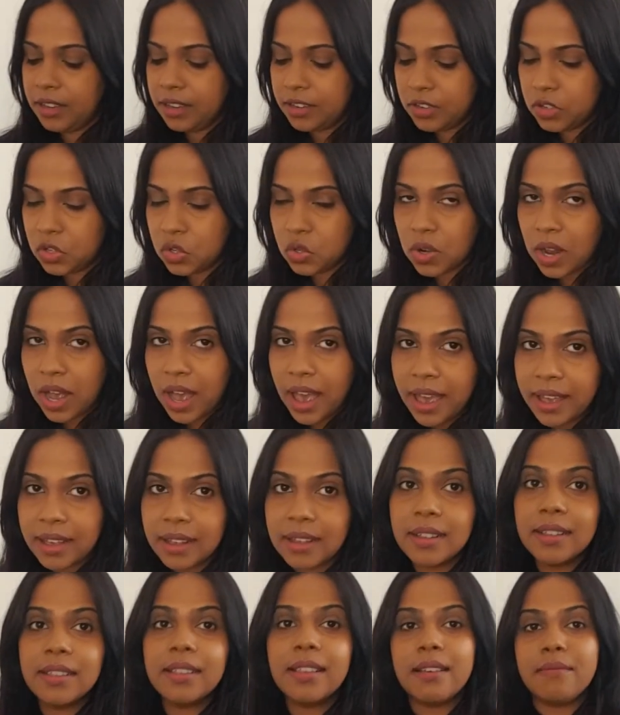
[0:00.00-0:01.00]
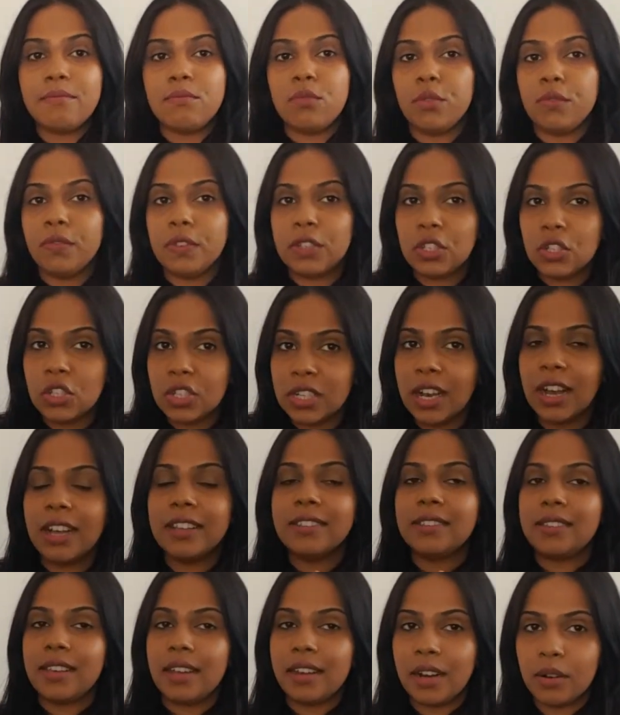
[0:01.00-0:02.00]
Triangle, move it here,
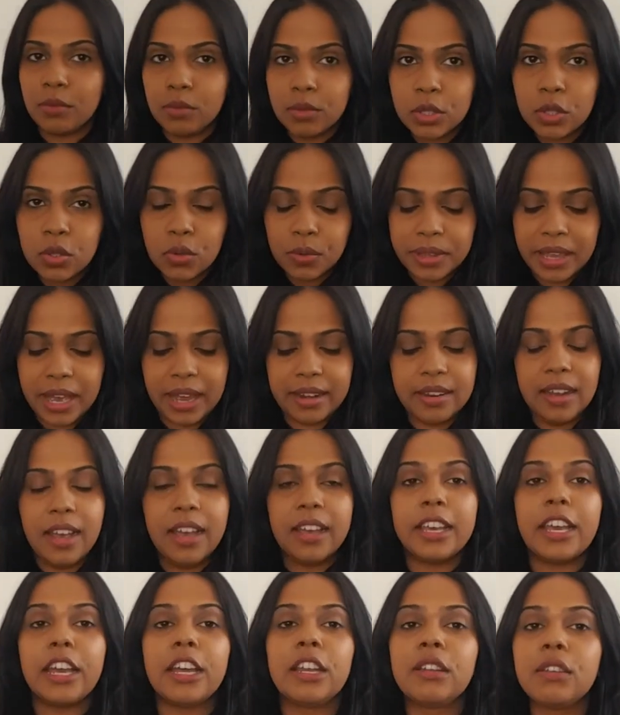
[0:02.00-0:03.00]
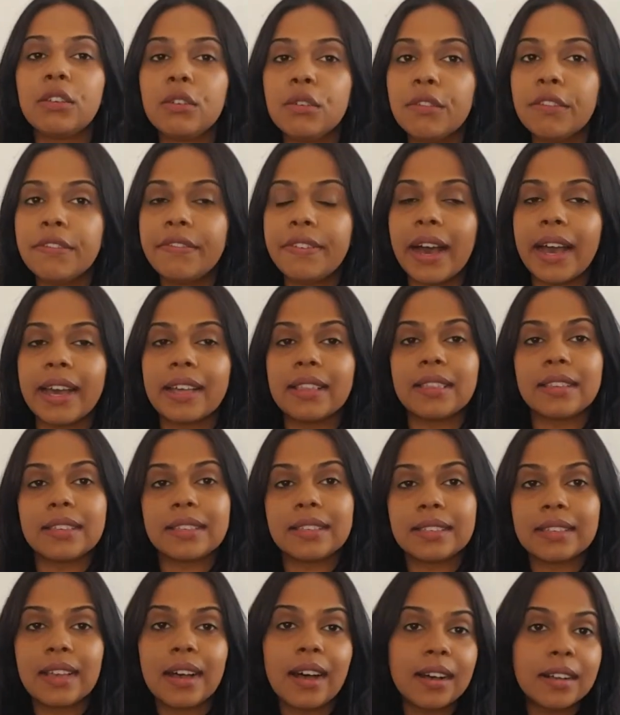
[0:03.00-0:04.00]
and Sarah will do that. Can you find the
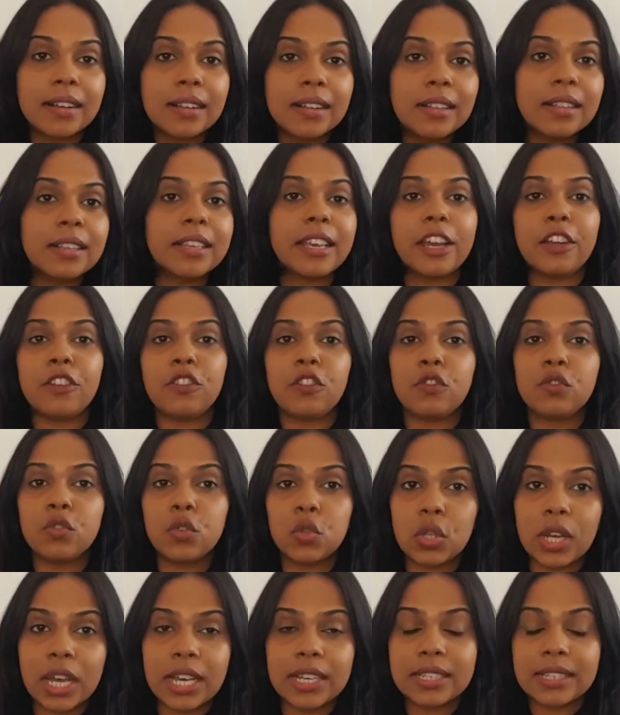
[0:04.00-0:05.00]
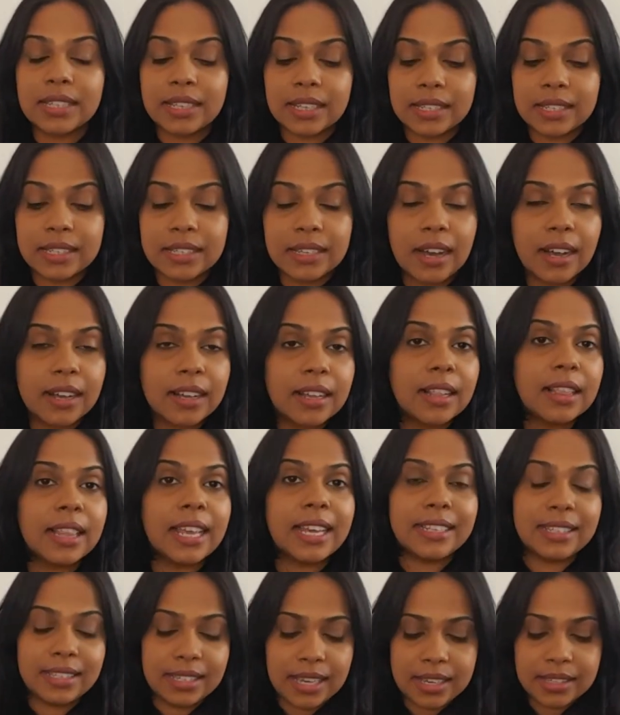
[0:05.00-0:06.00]
circle? Can you trace the circle
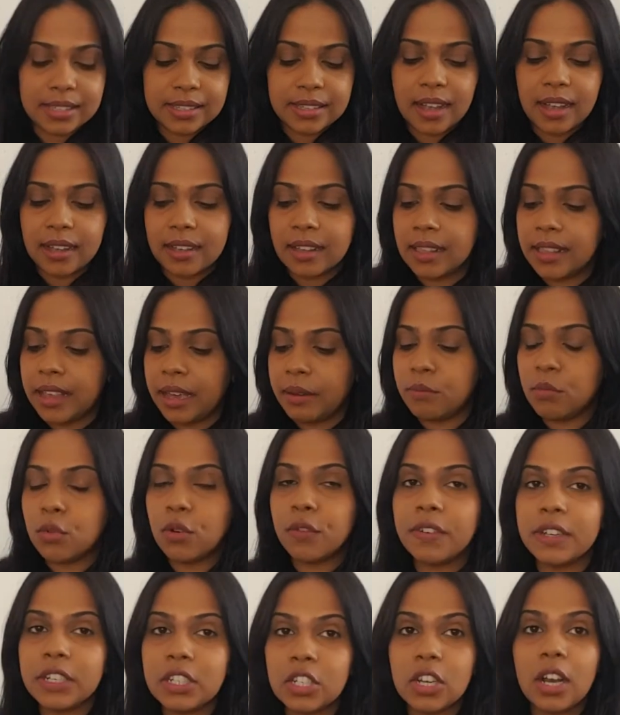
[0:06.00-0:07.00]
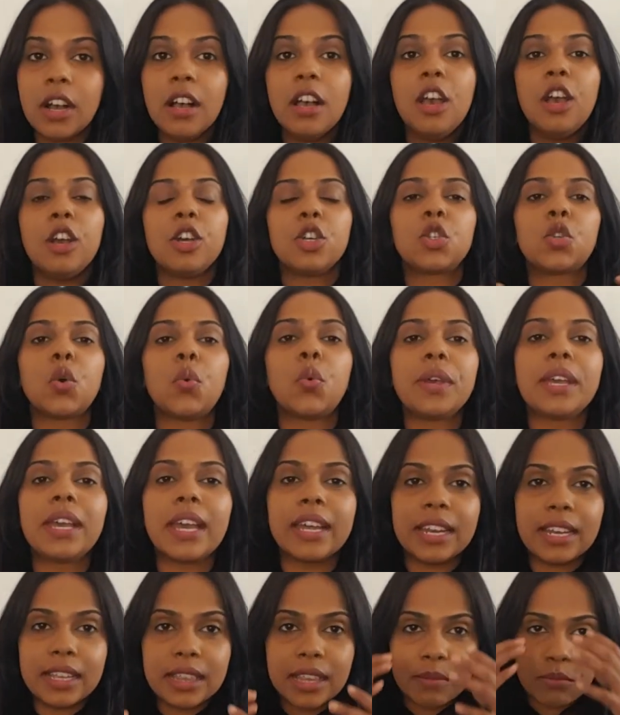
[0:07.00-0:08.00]
and say circle and move it here? So we're
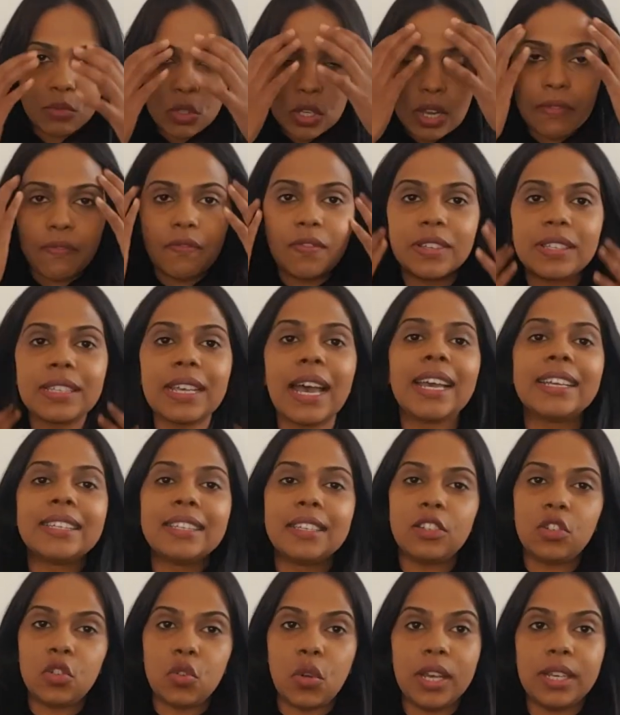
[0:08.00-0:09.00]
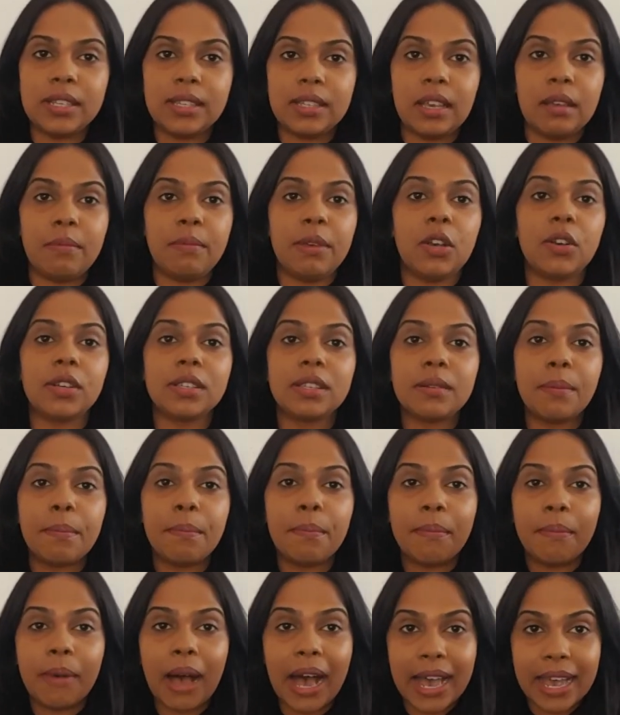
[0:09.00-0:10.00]
getting them to emphasize the tracing because the
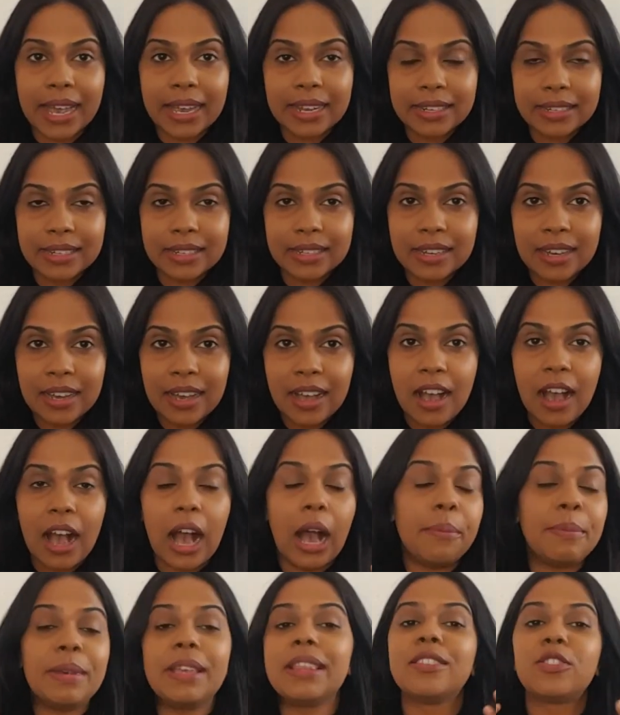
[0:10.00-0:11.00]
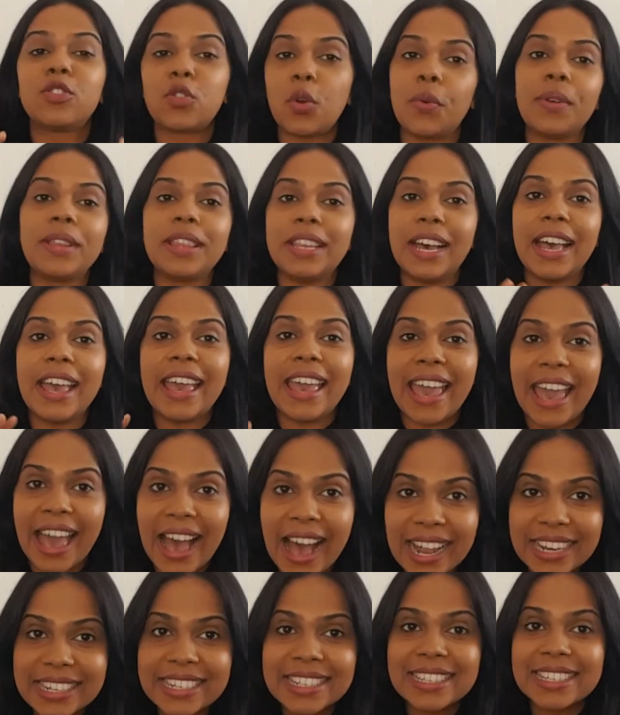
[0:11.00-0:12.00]
mind The
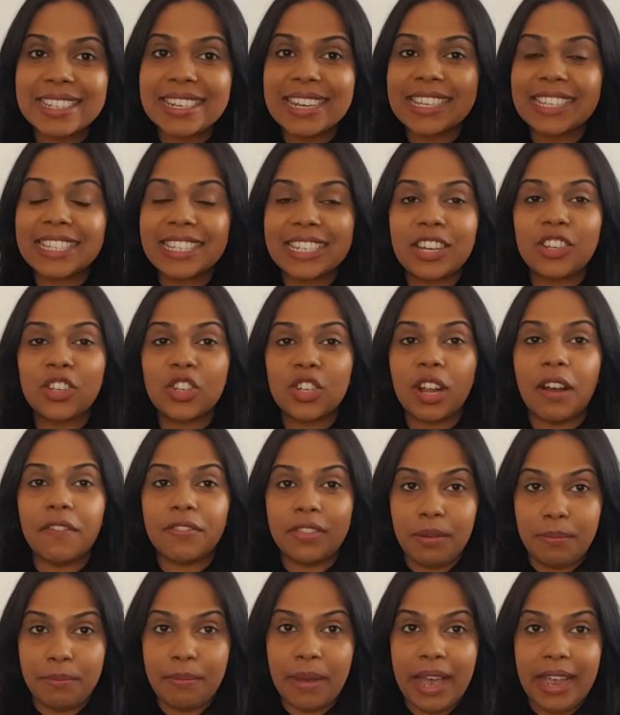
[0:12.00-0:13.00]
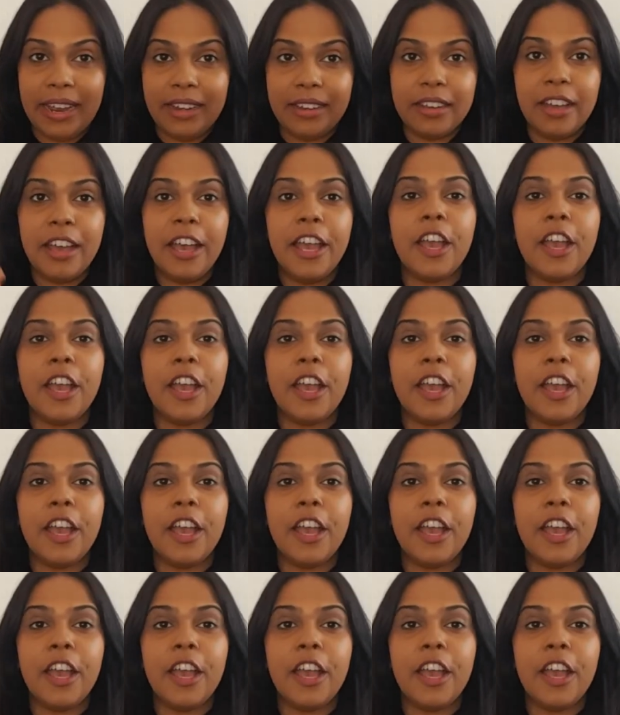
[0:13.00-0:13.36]
hand is an extension of the mind.